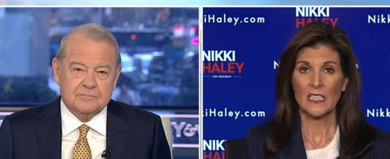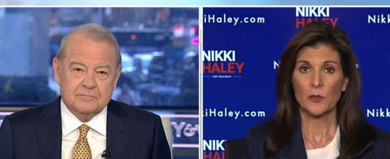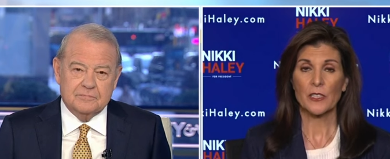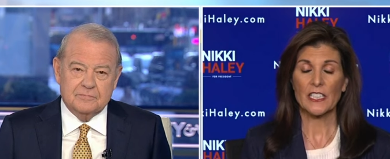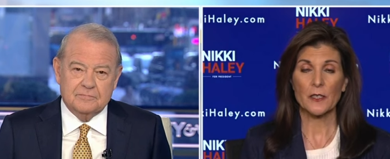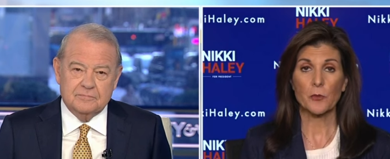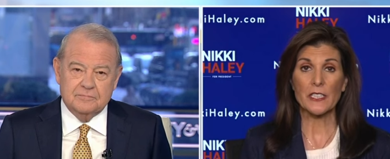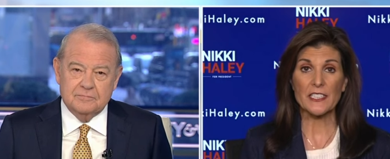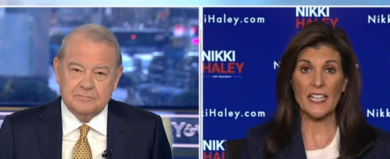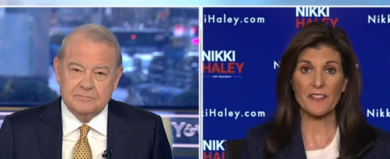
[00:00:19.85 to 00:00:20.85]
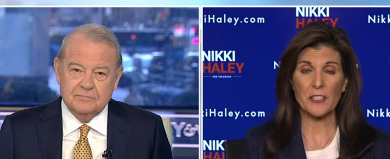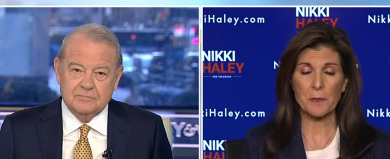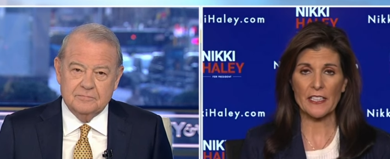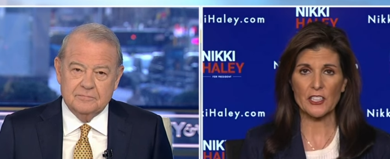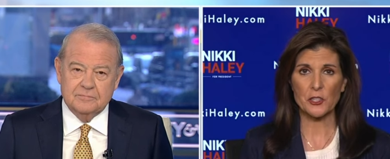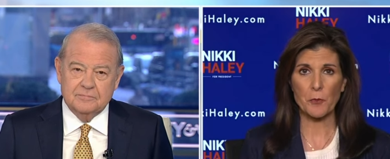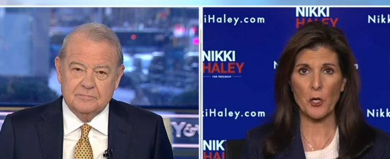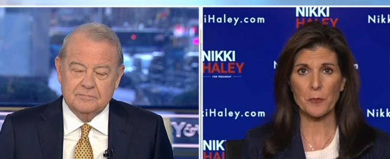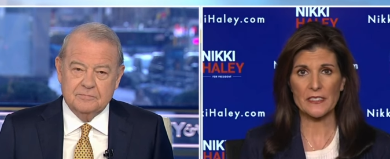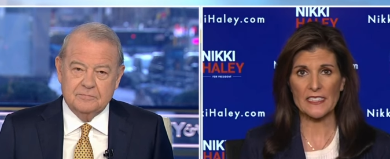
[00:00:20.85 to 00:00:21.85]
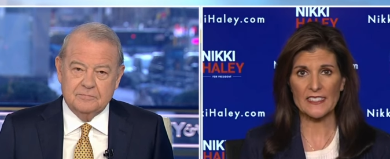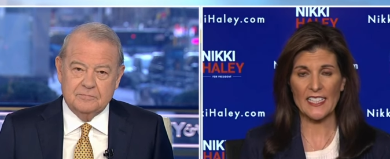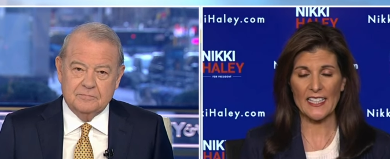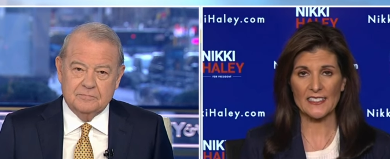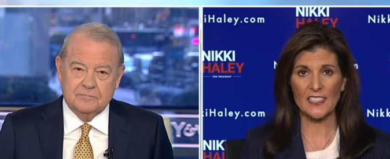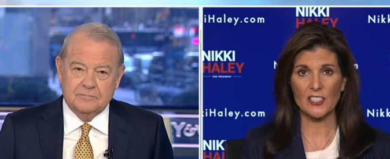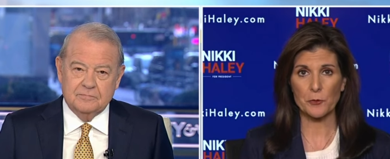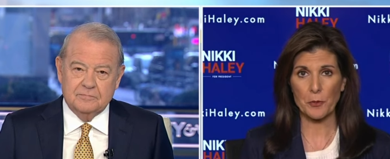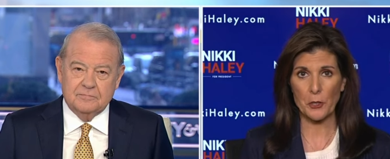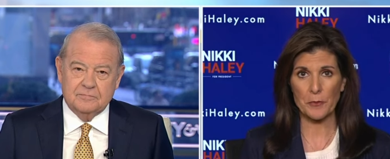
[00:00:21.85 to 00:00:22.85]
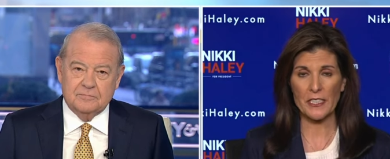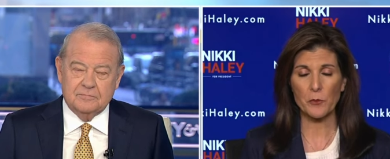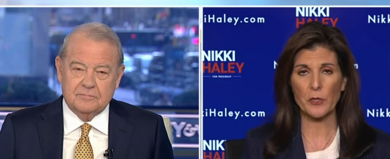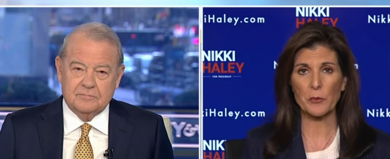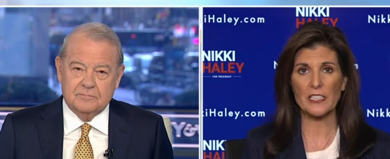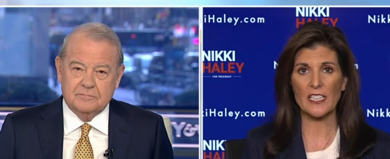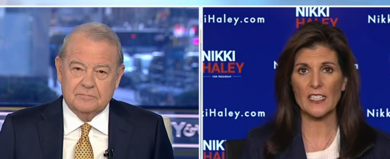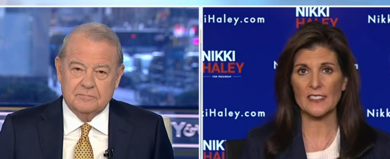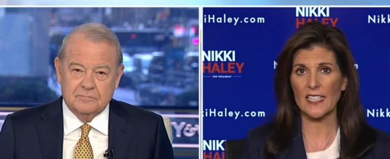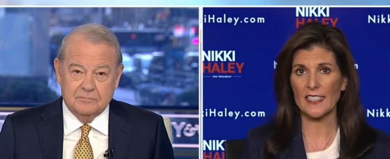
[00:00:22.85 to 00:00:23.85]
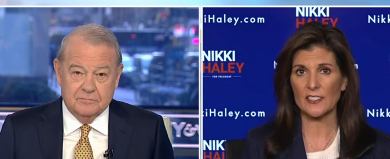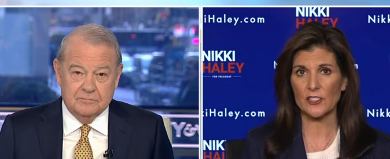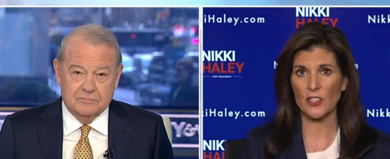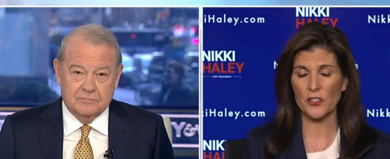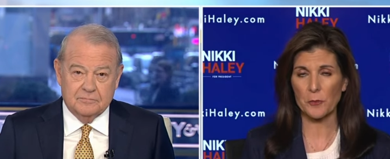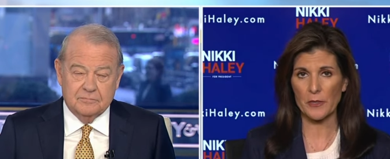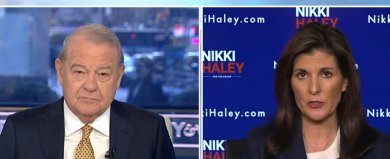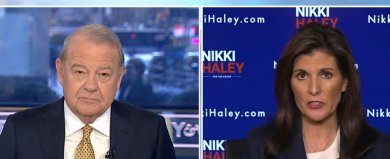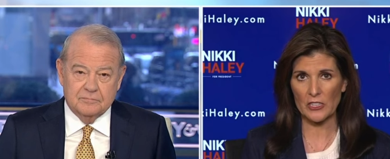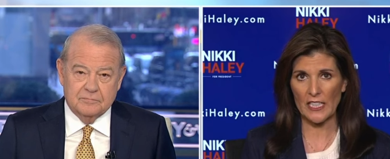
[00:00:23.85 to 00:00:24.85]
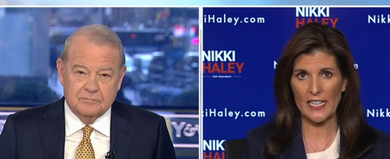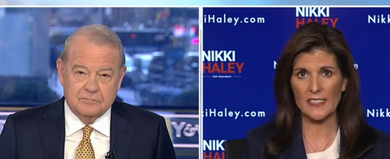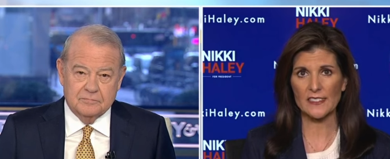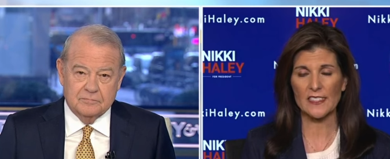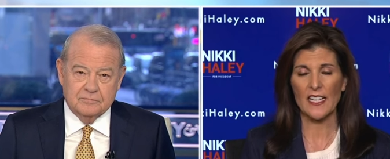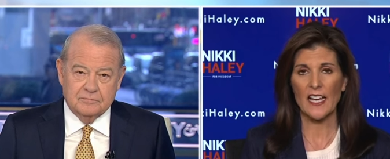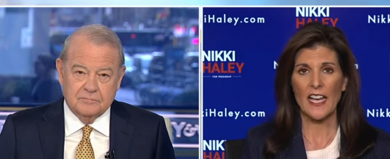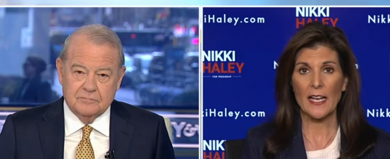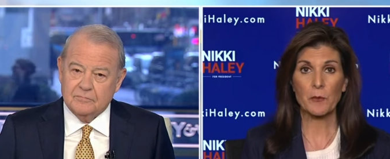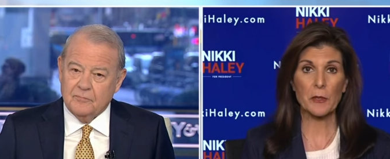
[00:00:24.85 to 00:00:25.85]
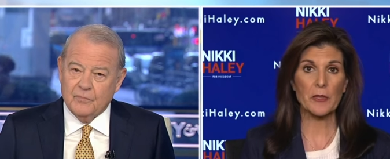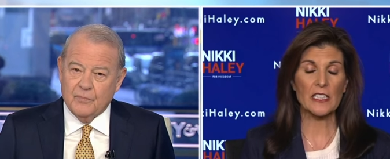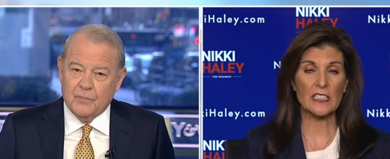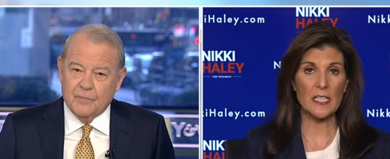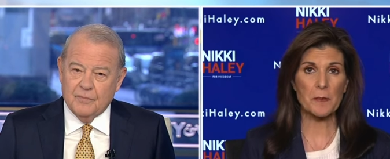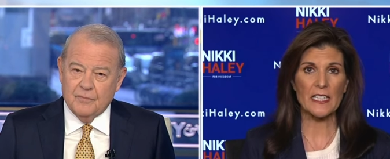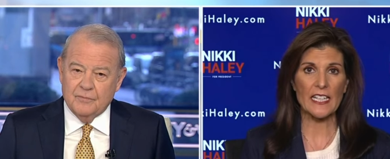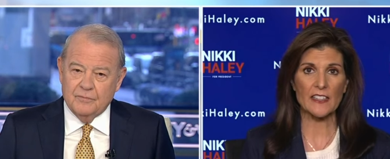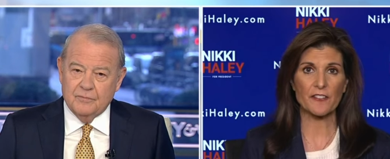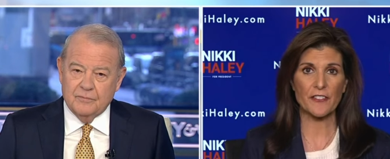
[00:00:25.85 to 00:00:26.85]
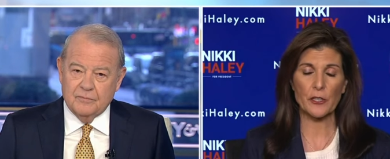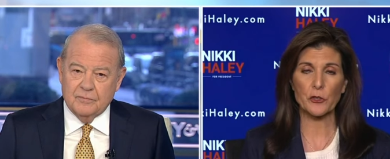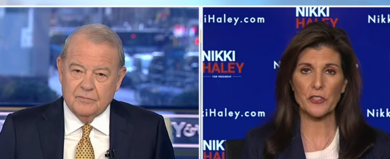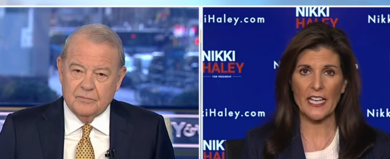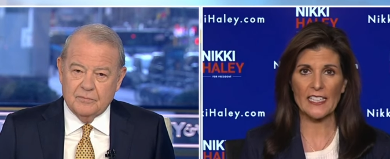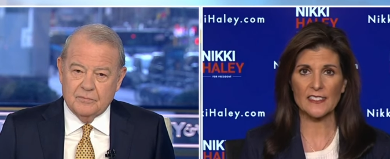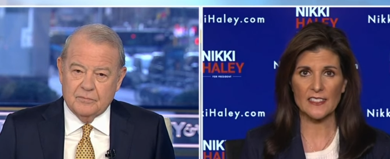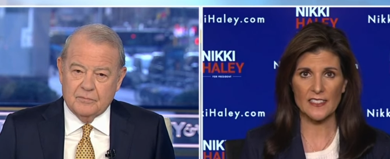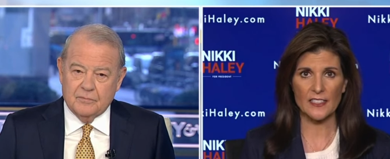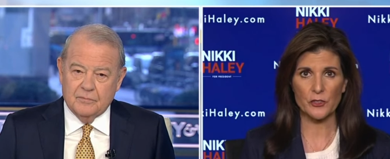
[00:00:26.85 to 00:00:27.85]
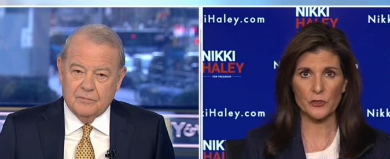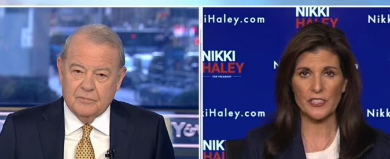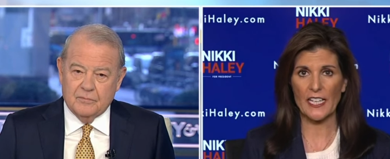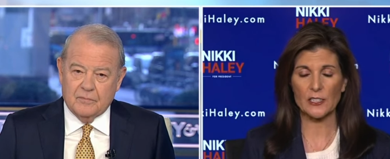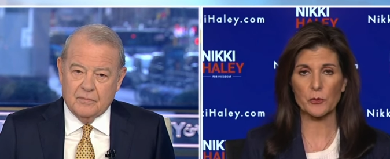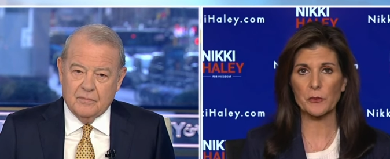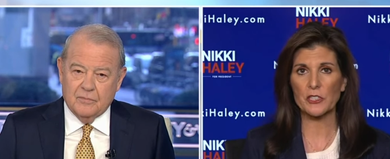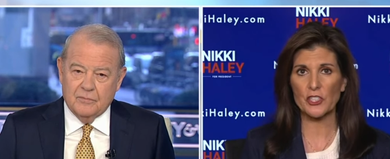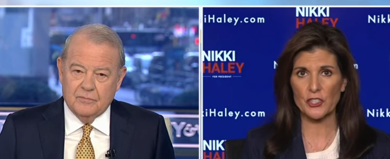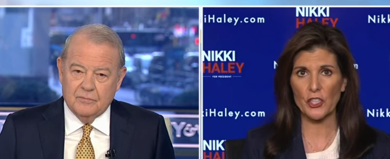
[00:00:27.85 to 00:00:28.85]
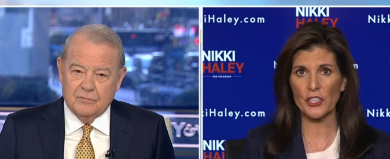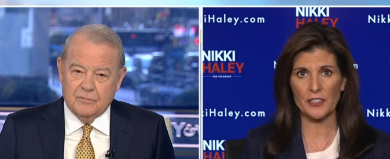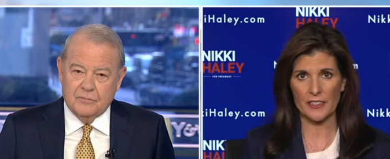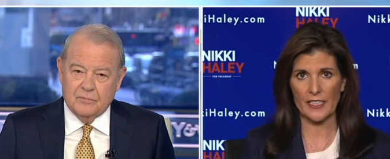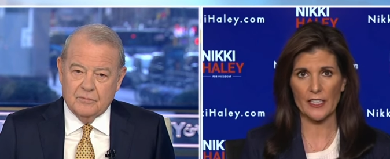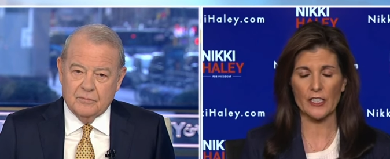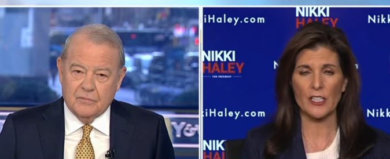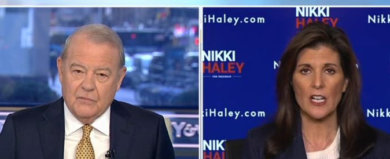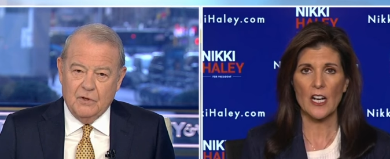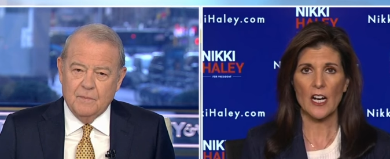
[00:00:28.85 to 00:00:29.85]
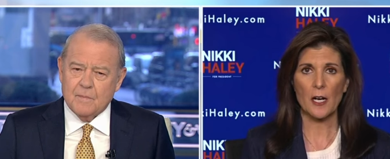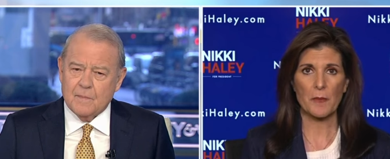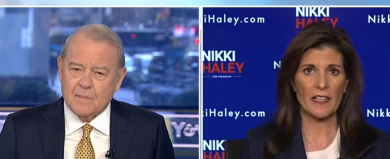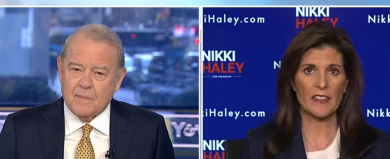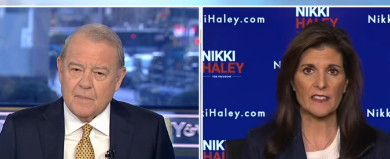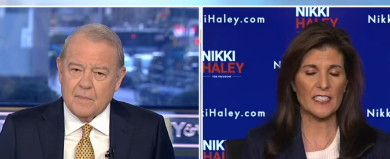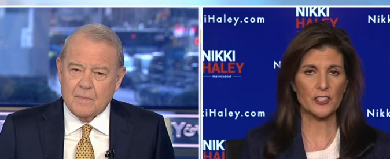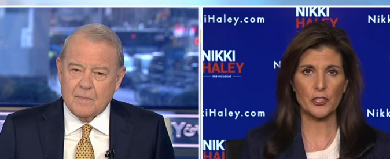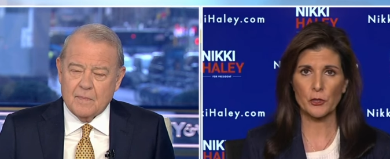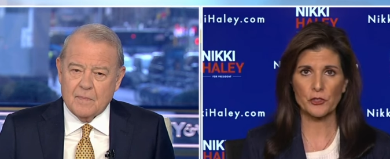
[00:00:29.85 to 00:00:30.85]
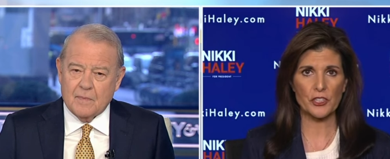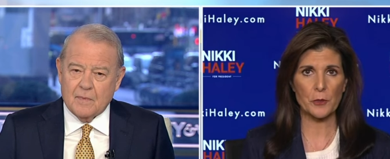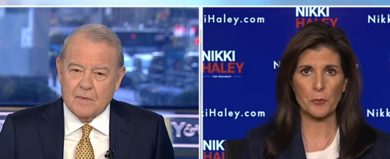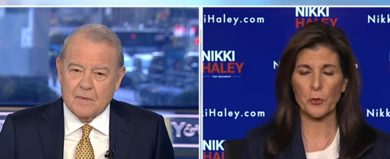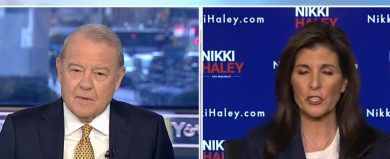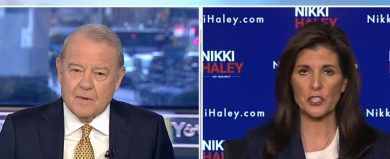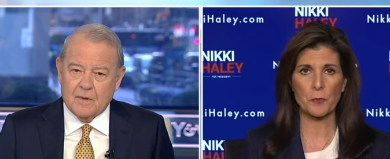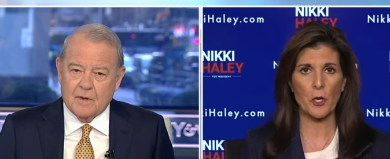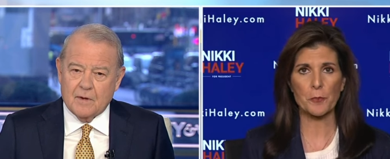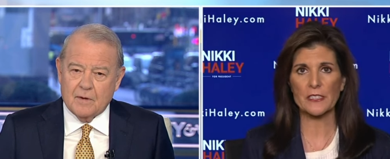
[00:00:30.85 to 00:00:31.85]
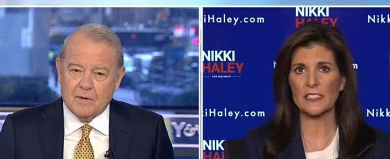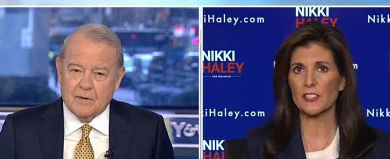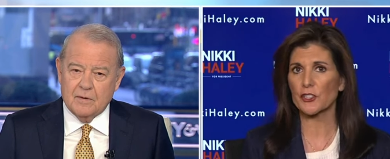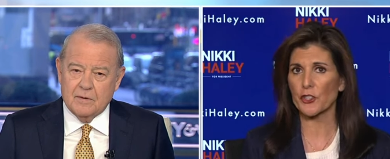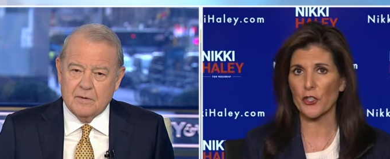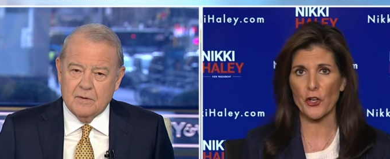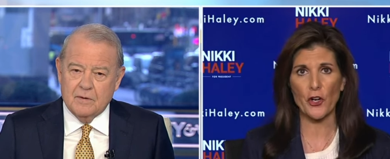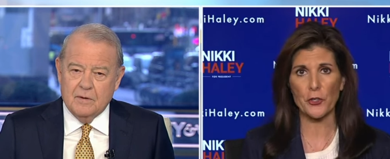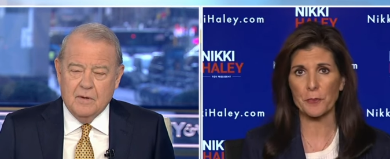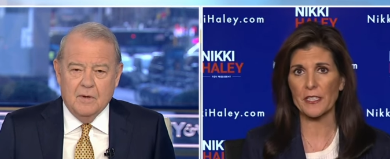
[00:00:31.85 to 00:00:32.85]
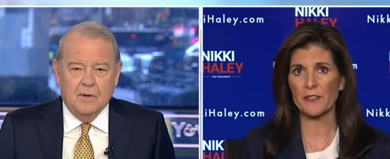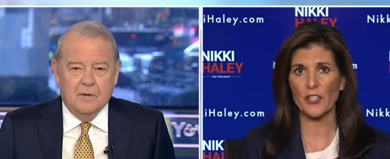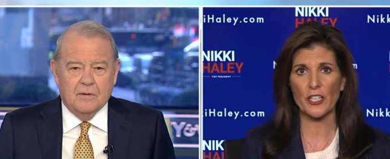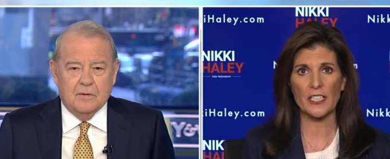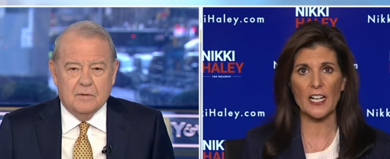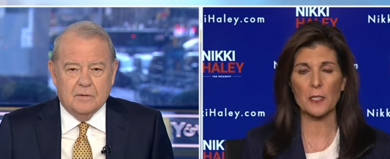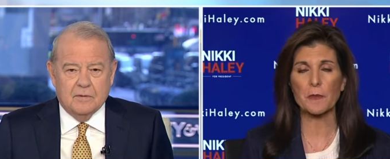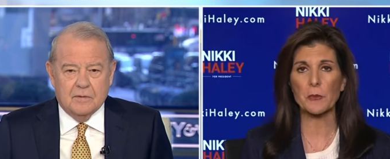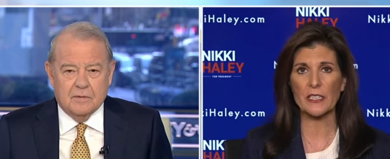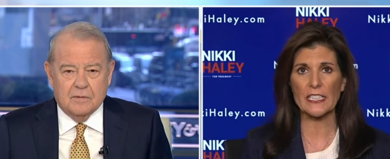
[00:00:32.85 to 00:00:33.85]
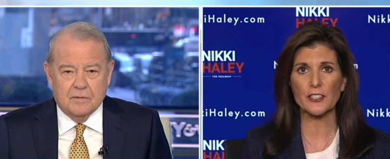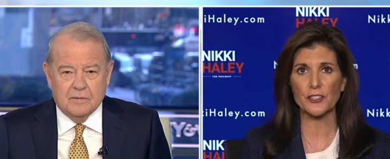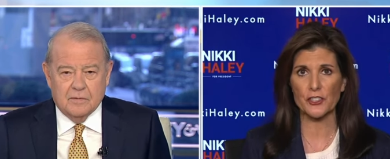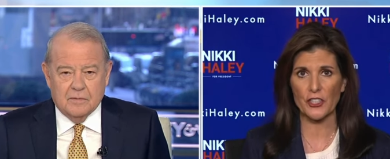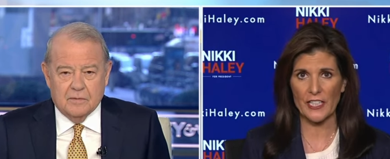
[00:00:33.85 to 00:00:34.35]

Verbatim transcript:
Speaker 1: We, we definitely make the small business tax cuts permanent. We would cut taxes on the middle class, and we would eliminate the federal gas and diesel tax. We would start there. Um, I think that's hugely important. Small businesses are the heartbeat of our economy. We need to start